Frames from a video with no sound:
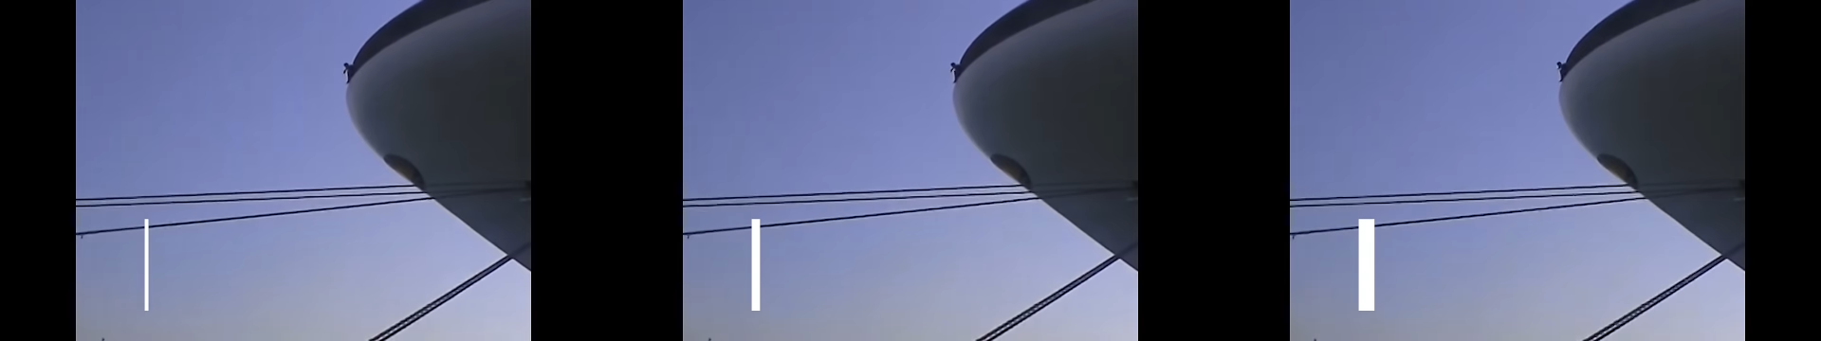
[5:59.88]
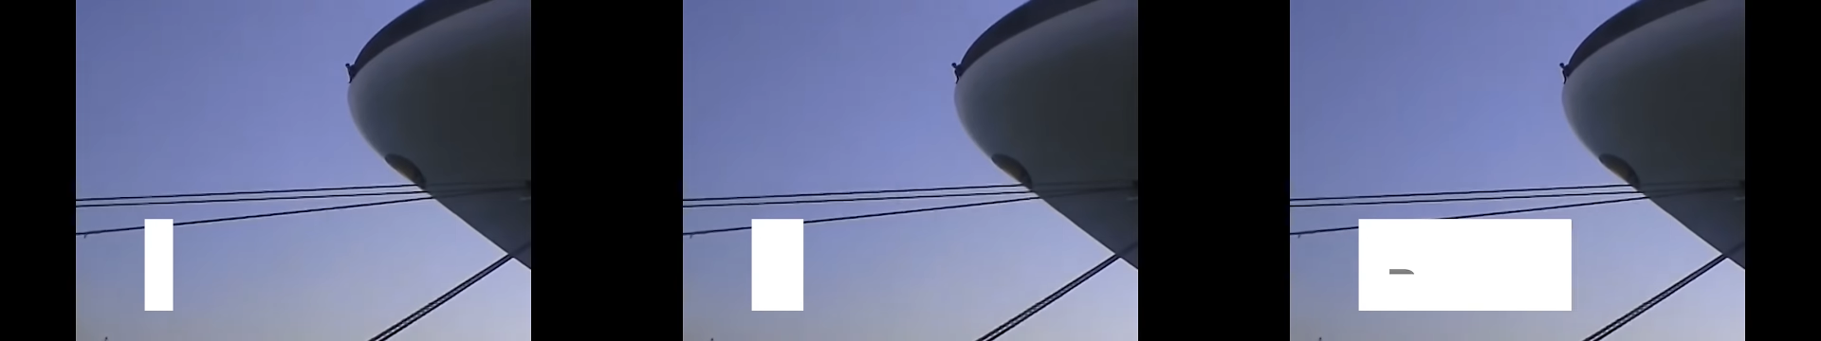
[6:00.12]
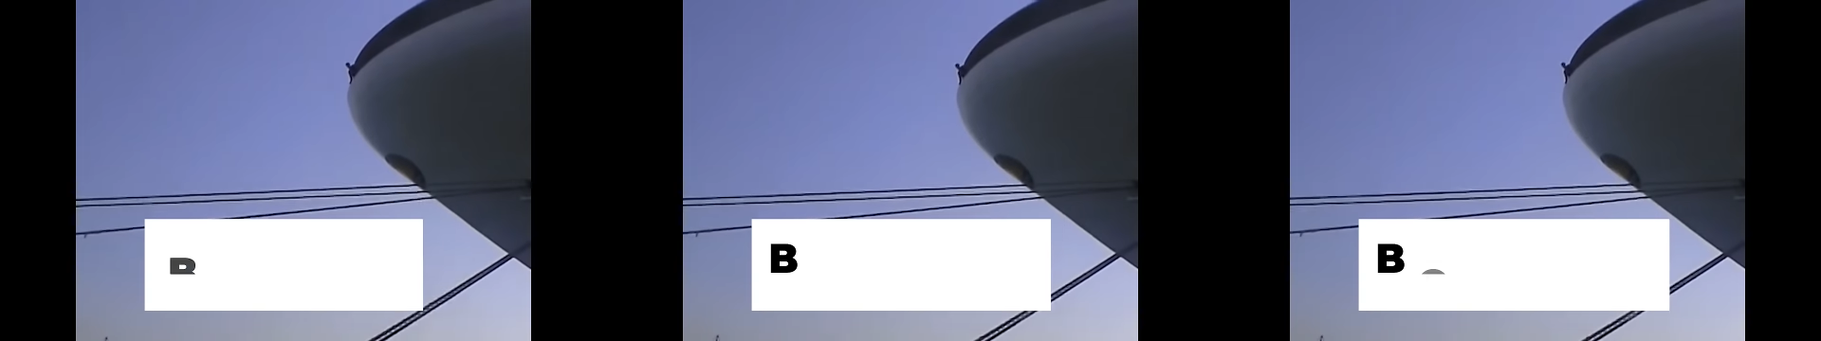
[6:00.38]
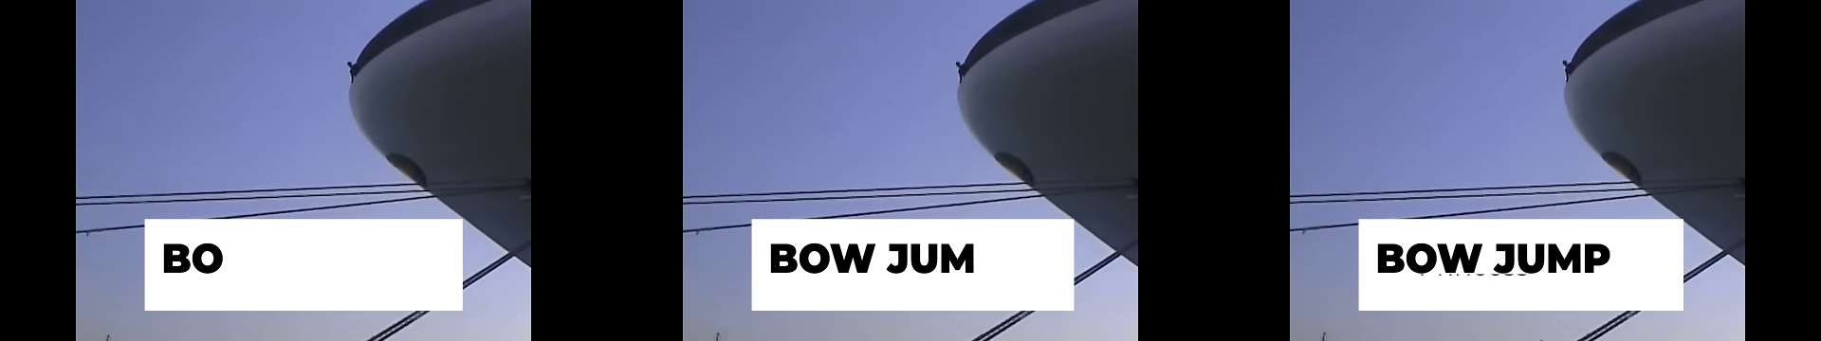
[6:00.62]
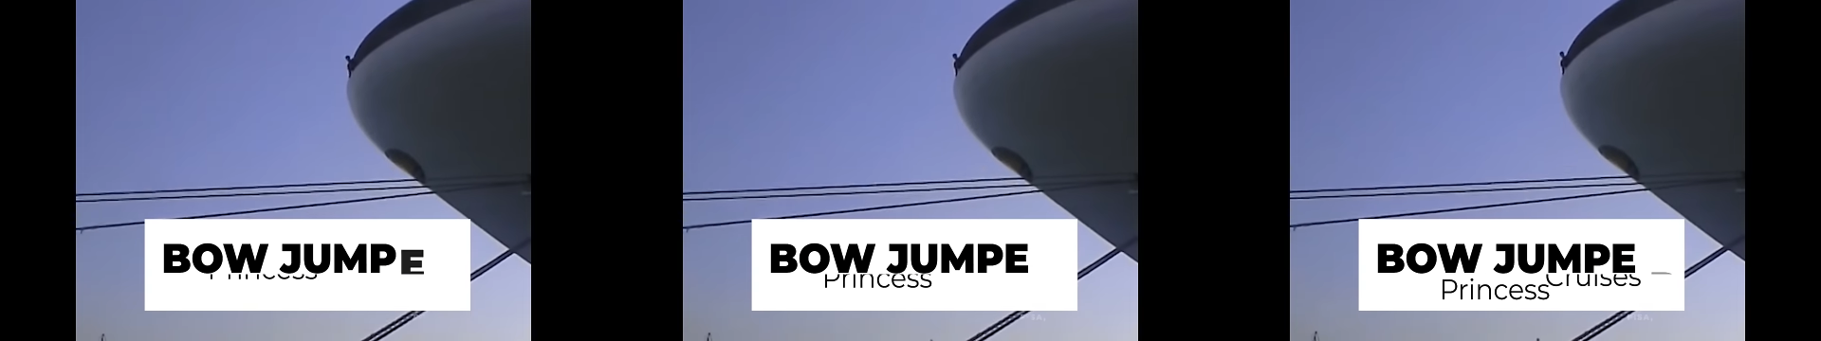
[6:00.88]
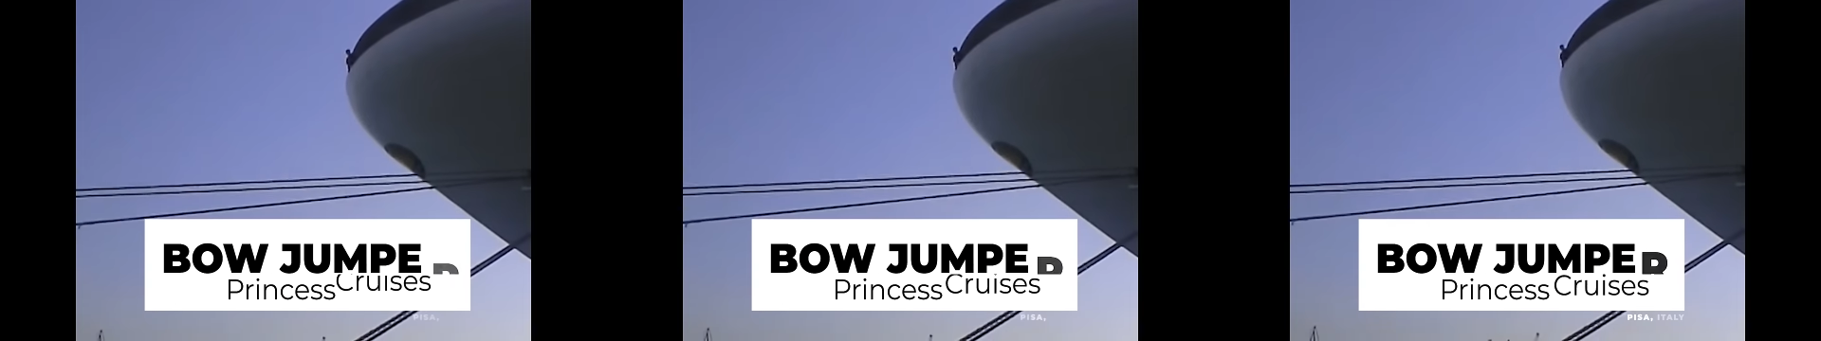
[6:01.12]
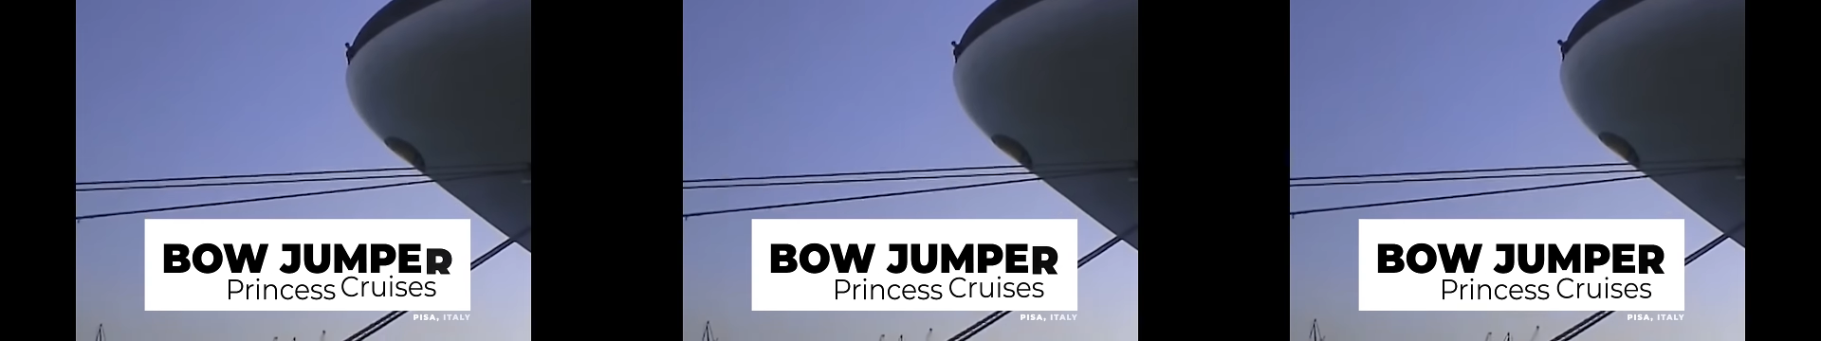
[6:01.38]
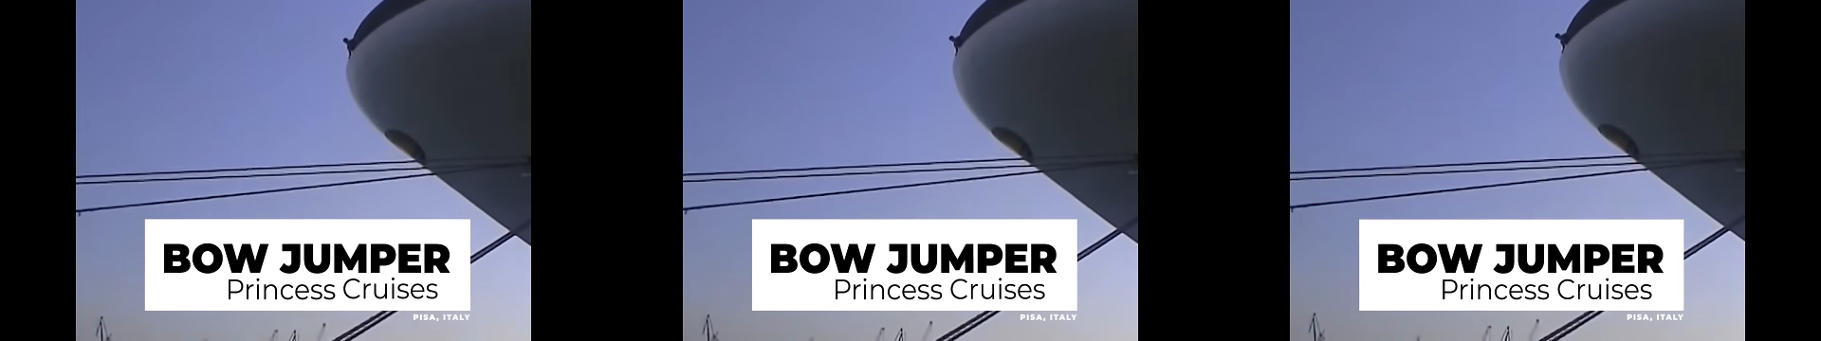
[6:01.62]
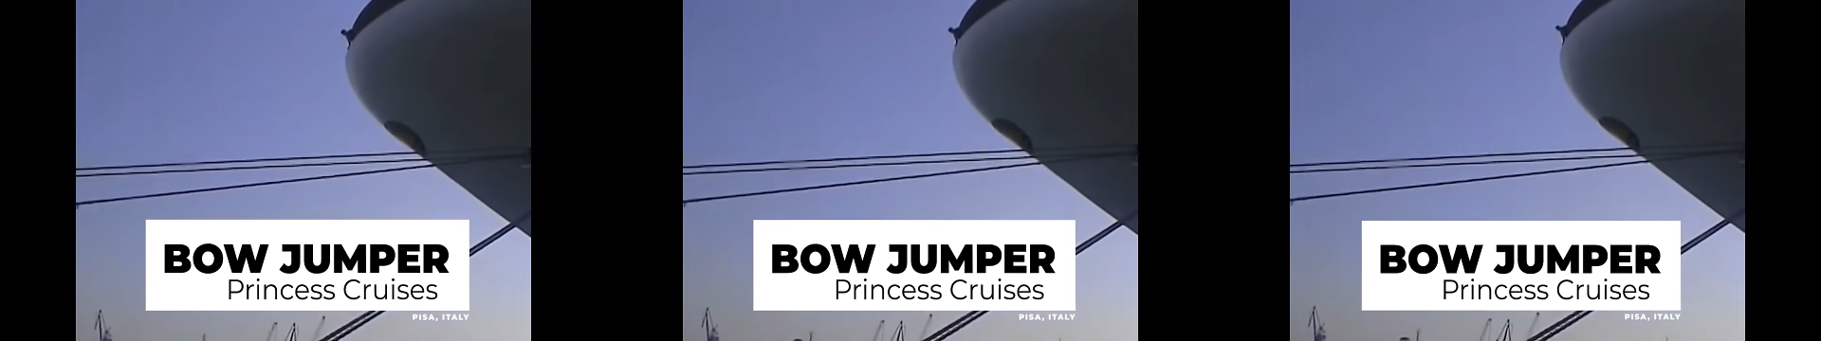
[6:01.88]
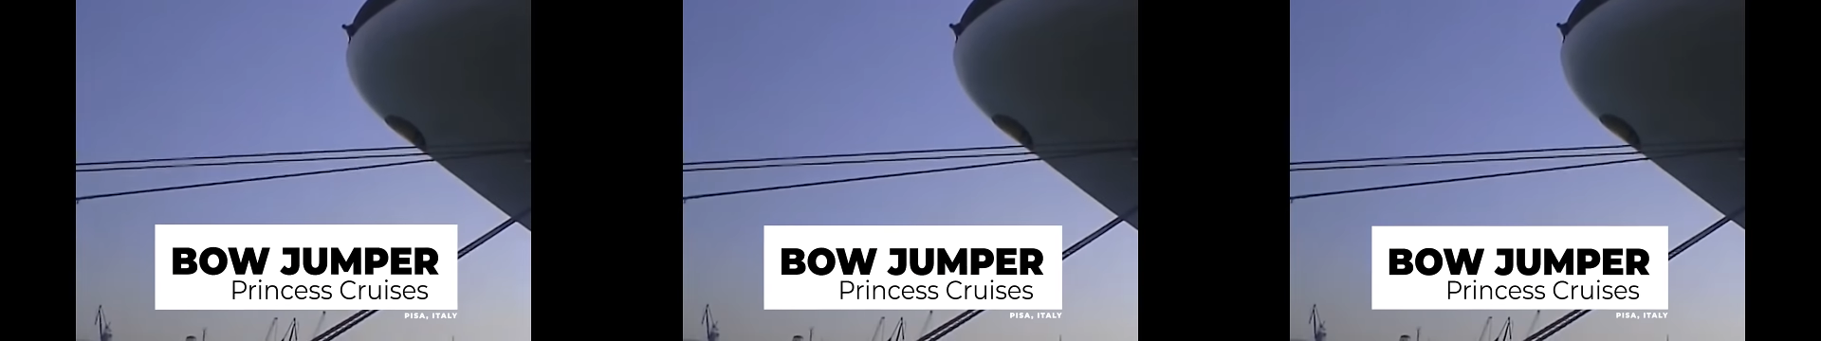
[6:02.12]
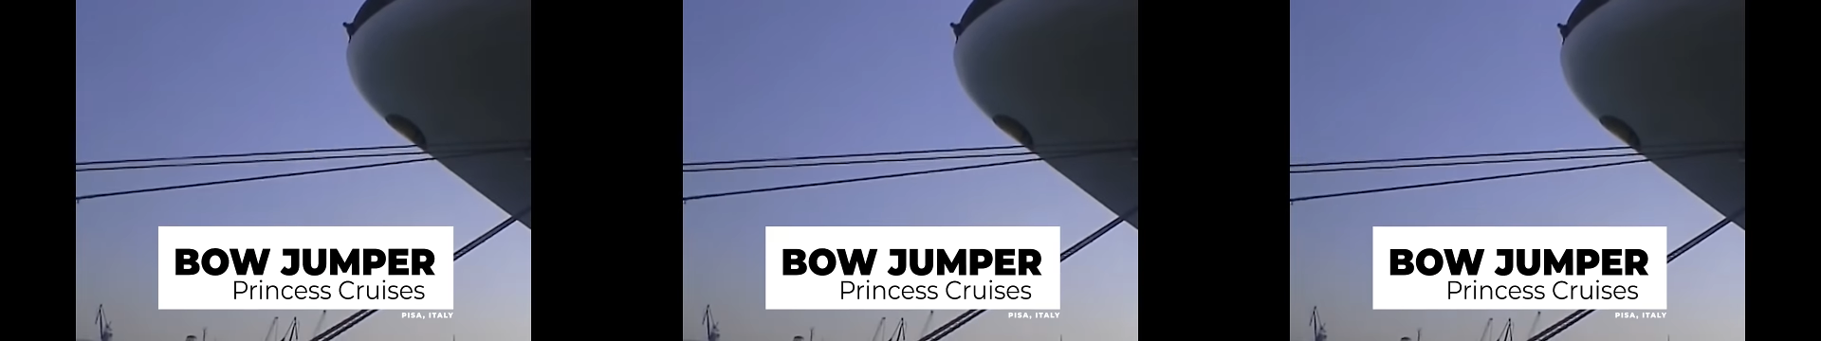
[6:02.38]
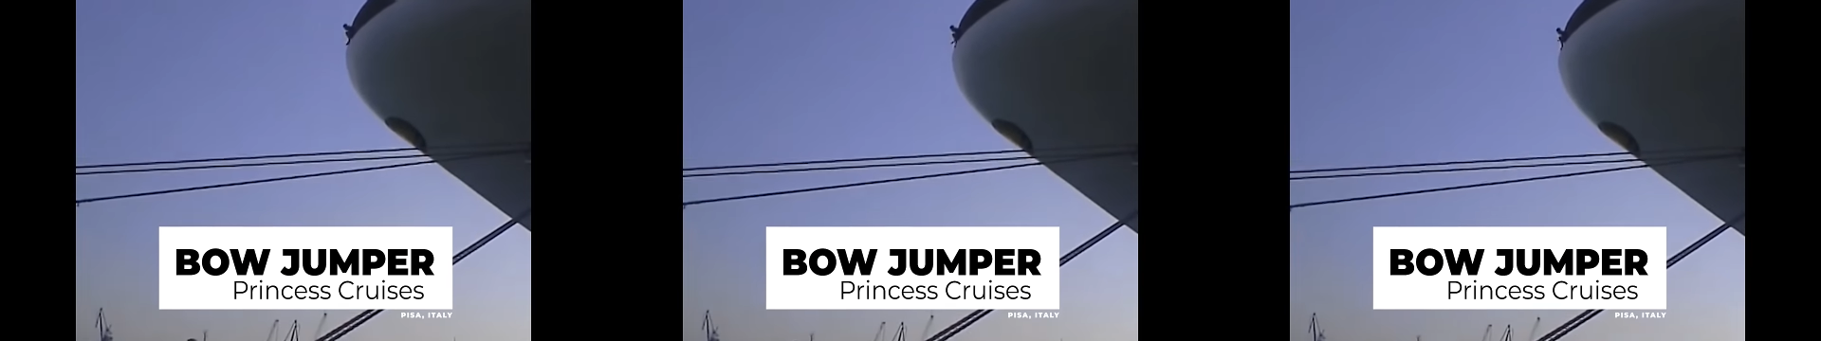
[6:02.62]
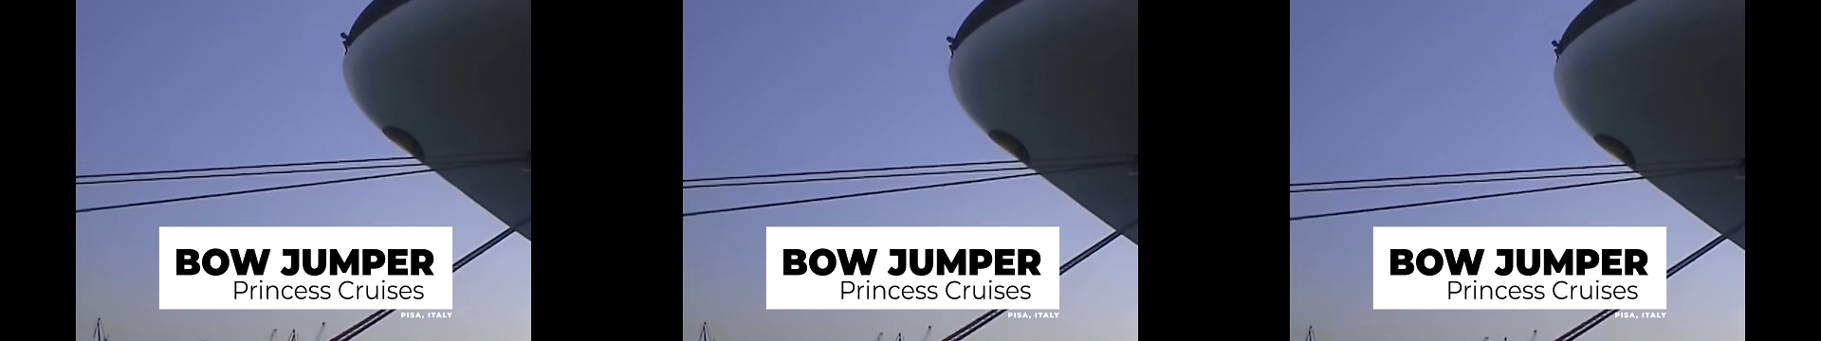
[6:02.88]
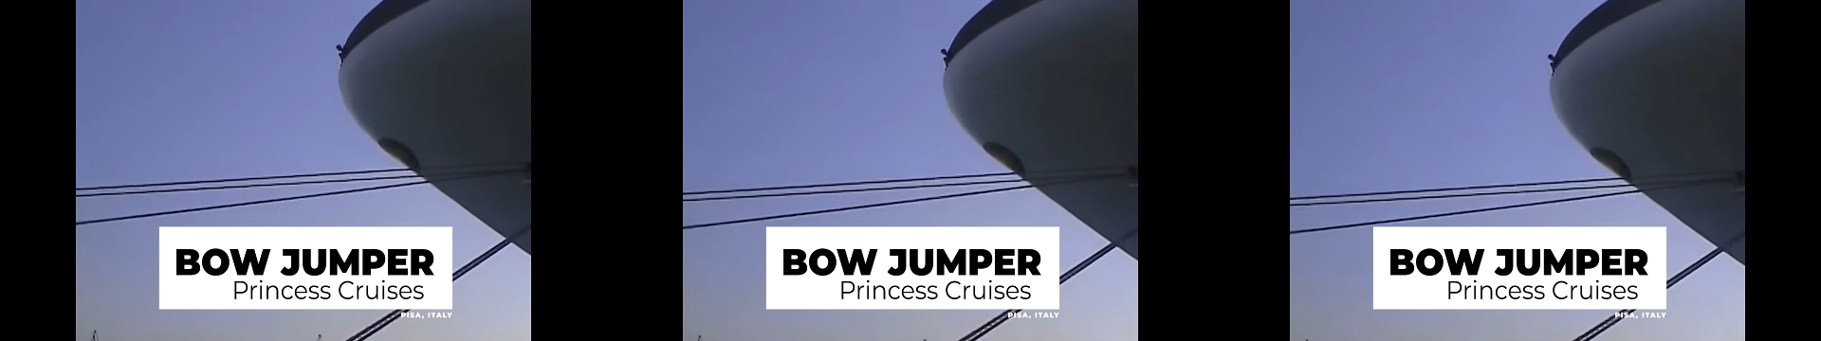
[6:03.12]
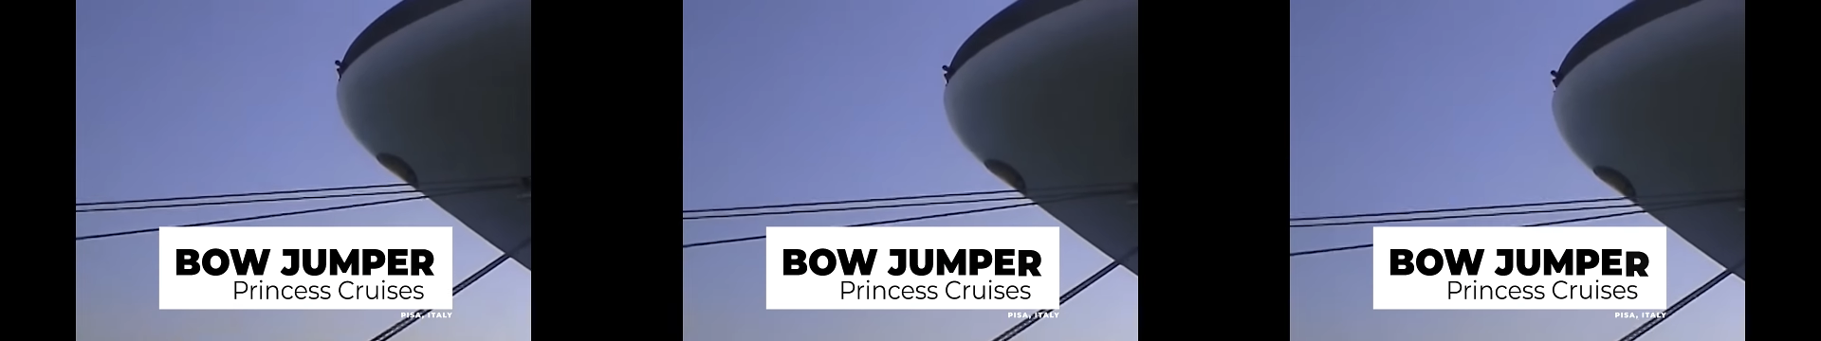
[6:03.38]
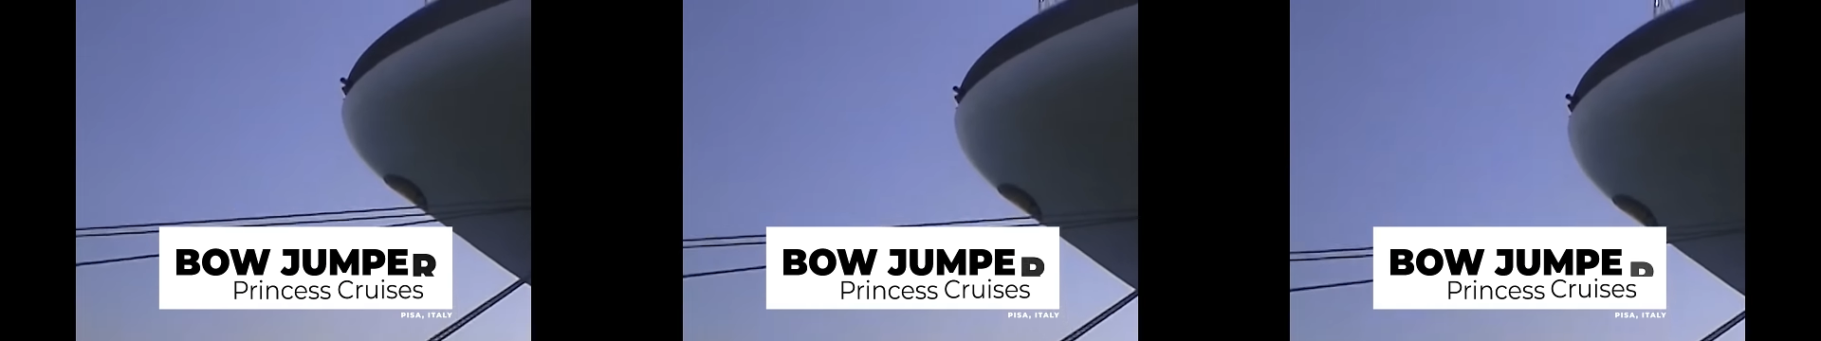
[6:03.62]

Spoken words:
[unreadable: no face in view]